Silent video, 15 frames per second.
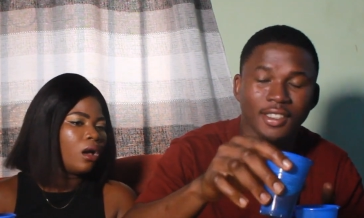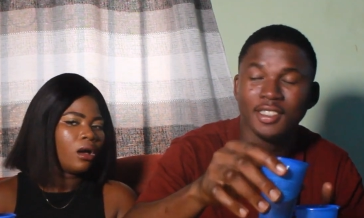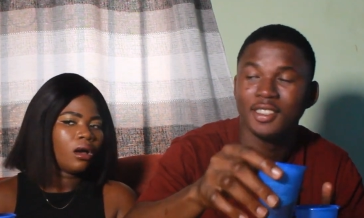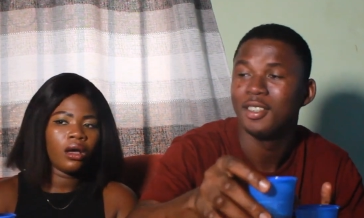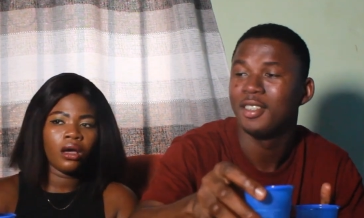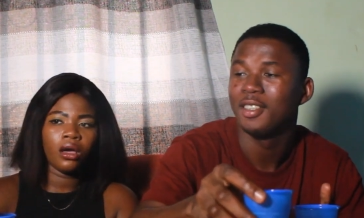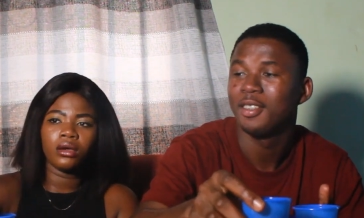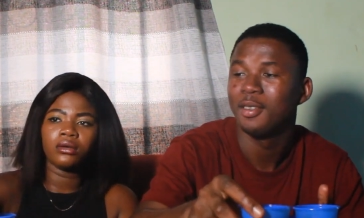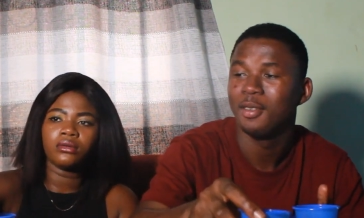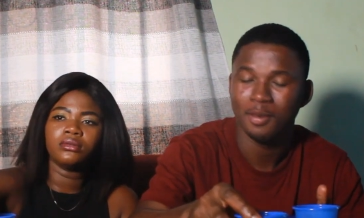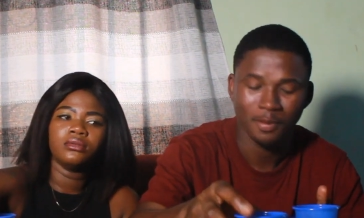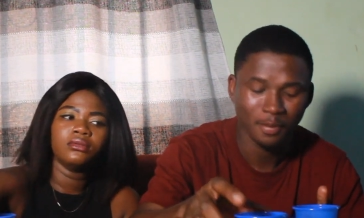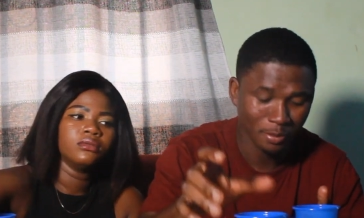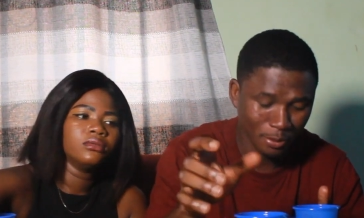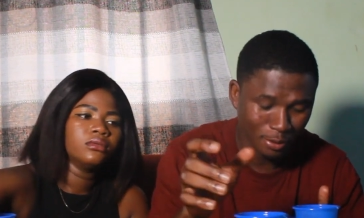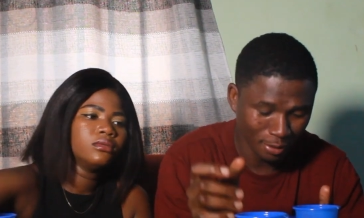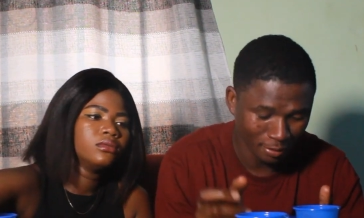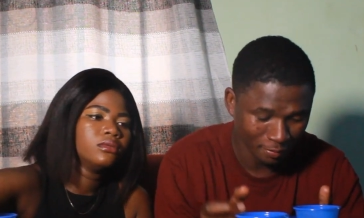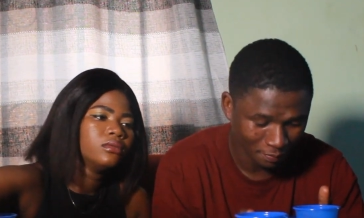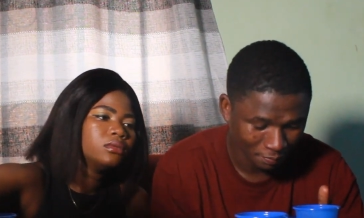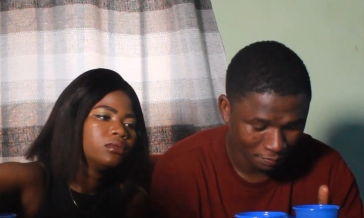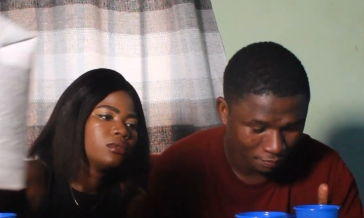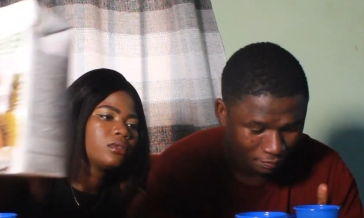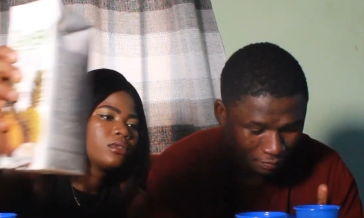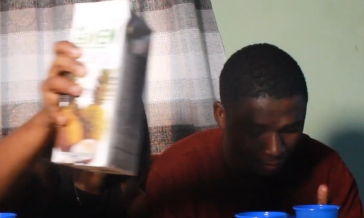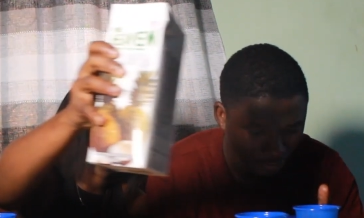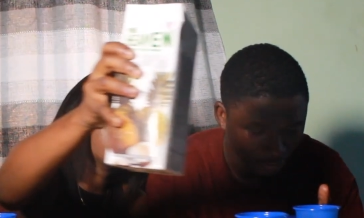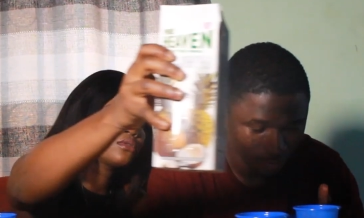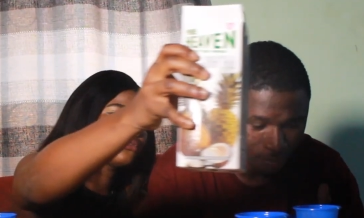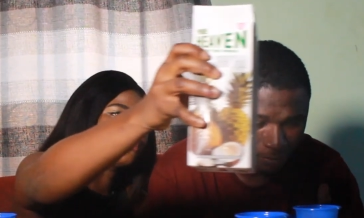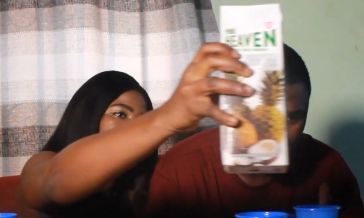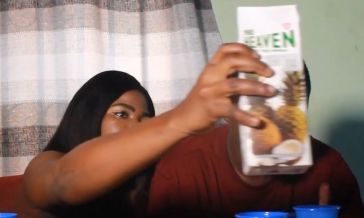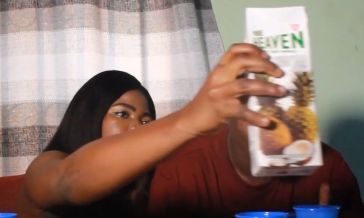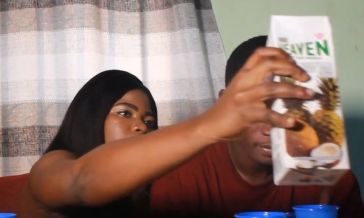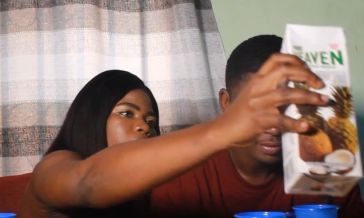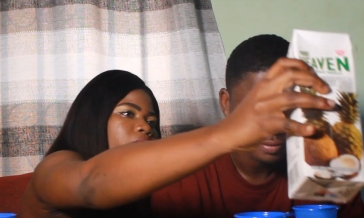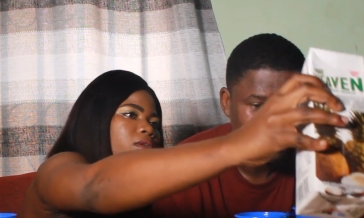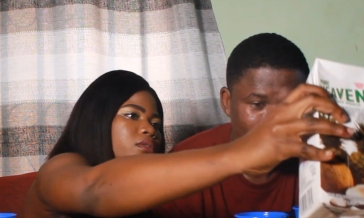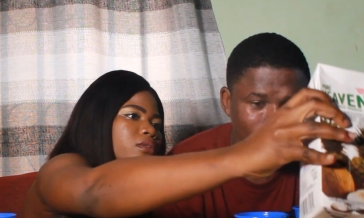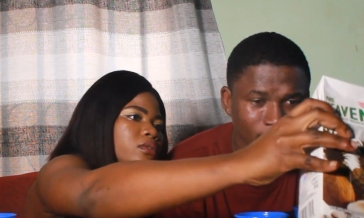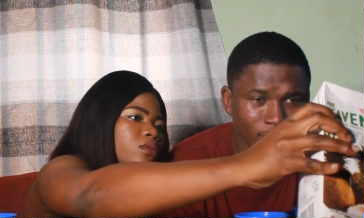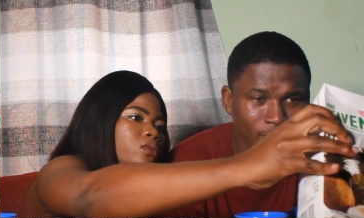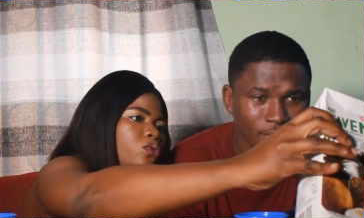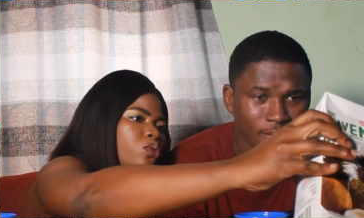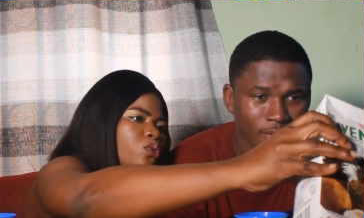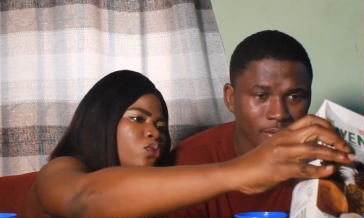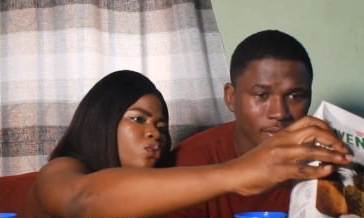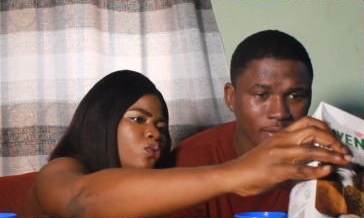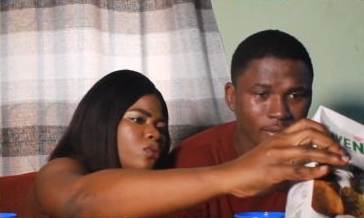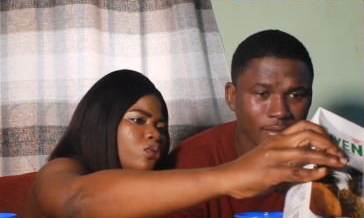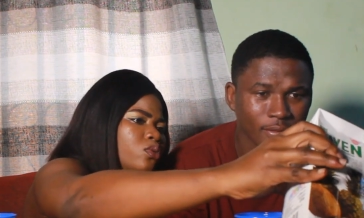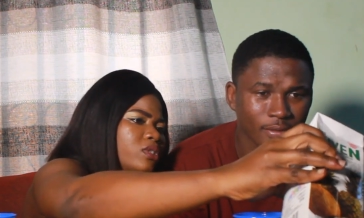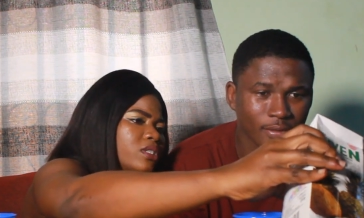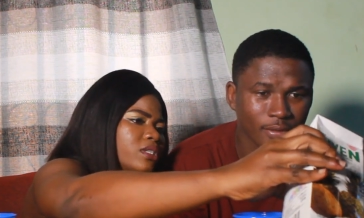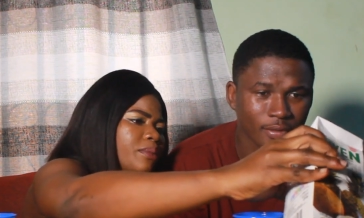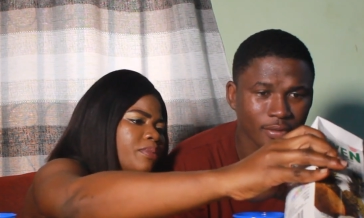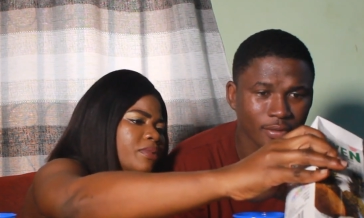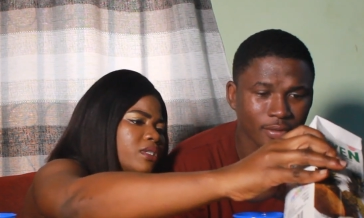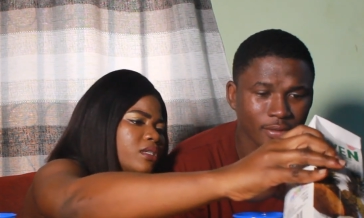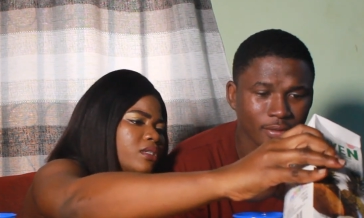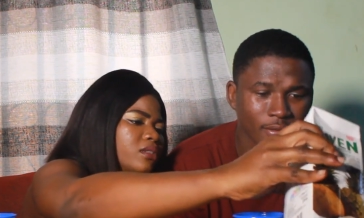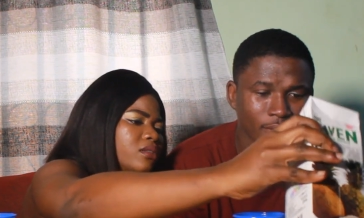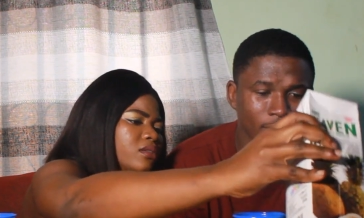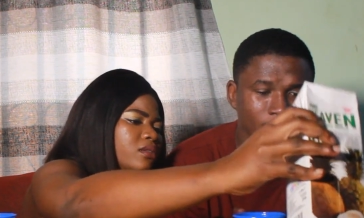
Speaker 1: Hey! For. Jesus Christ. Who, who, who is that person?